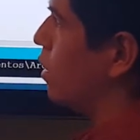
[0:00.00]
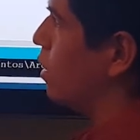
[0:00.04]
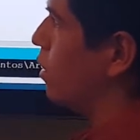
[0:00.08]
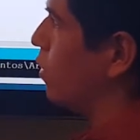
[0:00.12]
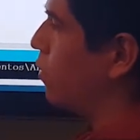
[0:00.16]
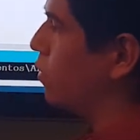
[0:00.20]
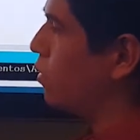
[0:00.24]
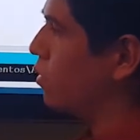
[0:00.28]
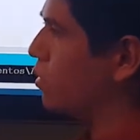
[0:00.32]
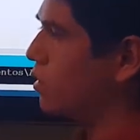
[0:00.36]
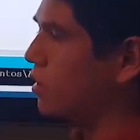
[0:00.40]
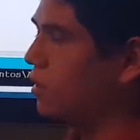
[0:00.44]

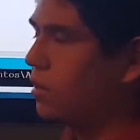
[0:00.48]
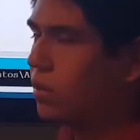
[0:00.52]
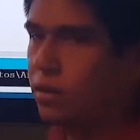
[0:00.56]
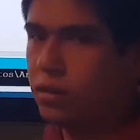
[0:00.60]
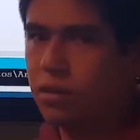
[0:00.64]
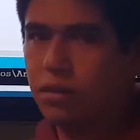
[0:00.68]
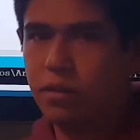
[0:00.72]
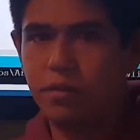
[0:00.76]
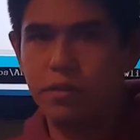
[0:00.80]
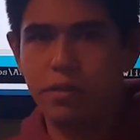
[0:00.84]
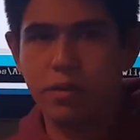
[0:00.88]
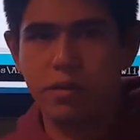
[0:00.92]
for the
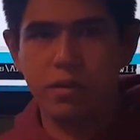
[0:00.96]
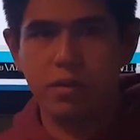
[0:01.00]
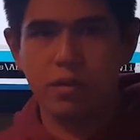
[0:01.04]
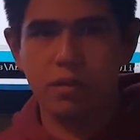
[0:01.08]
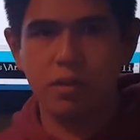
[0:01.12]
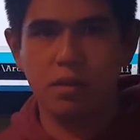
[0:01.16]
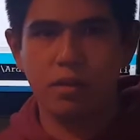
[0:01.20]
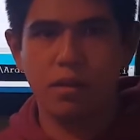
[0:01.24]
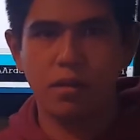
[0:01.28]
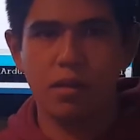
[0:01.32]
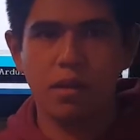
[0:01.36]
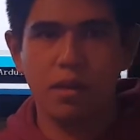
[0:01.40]

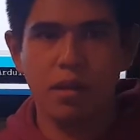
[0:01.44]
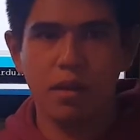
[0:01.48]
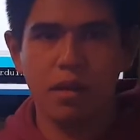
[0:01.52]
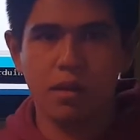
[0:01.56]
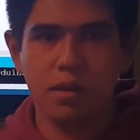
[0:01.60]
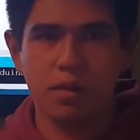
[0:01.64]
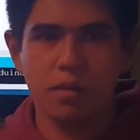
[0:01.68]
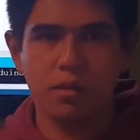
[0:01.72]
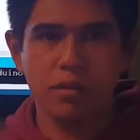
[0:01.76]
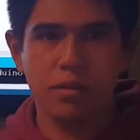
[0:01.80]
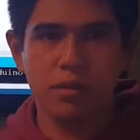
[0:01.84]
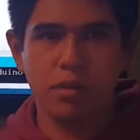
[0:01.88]
different
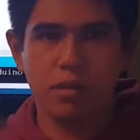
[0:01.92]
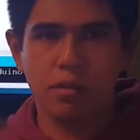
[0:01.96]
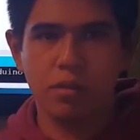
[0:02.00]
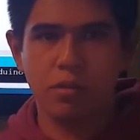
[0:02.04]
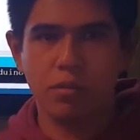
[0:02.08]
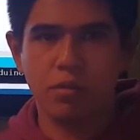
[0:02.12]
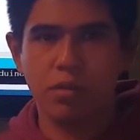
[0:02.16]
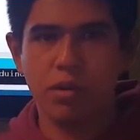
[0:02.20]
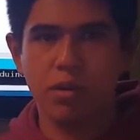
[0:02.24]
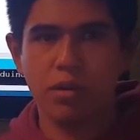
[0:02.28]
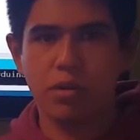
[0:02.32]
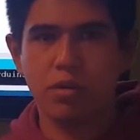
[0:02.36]
angles that
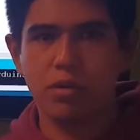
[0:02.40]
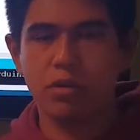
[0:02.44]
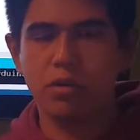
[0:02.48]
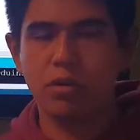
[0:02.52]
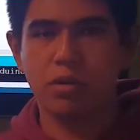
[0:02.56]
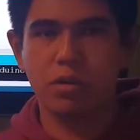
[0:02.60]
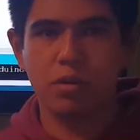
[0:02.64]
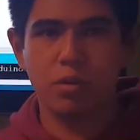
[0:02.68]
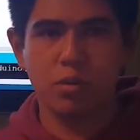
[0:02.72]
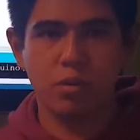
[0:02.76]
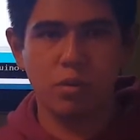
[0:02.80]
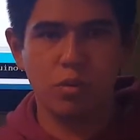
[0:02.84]
we are going
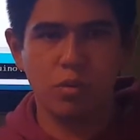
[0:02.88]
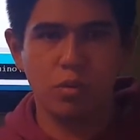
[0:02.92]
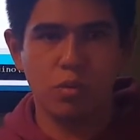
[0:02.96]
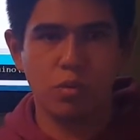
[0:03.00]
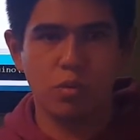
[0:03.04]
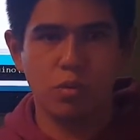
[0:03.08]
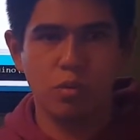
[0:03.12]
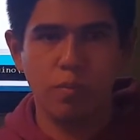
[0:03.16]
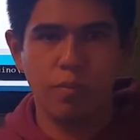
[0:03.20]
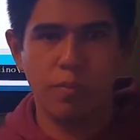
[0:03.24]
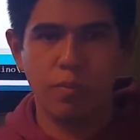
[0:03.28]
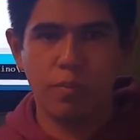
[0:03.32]

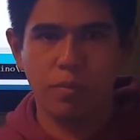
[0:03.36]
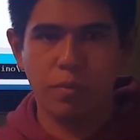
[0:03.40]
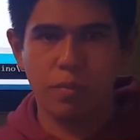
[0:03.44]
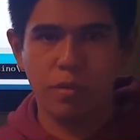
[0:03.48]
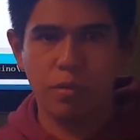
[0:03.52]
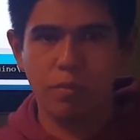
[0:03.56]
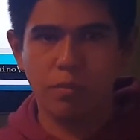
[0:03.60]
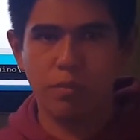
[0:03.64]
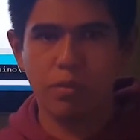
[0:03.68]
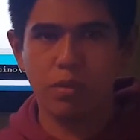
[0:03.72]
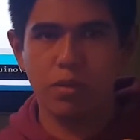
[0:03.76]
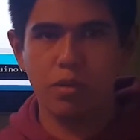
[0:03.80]
to
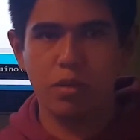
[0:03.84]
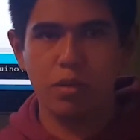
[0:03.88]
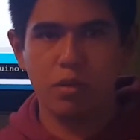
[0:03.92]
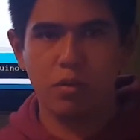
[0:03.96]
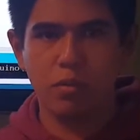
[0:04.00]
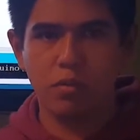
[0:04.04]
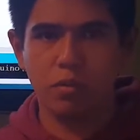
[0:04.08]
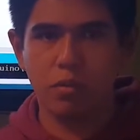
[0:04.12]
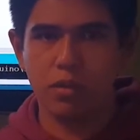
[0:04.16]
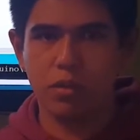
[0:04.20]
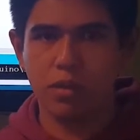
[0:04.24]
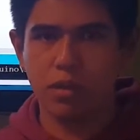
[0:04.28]
put
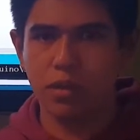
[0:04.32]
with the